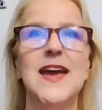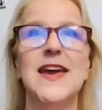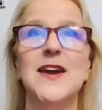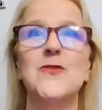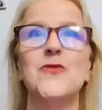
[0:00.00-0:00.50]

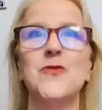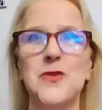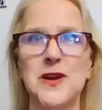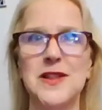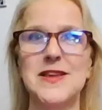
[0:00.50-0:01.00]
it
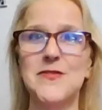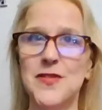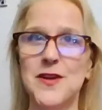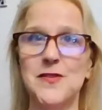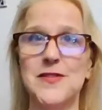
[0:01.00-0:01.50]
really
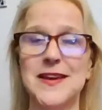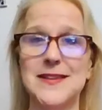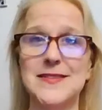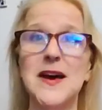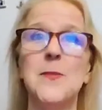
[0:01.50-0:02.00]
flared
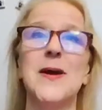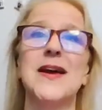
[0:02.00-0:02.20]
things up.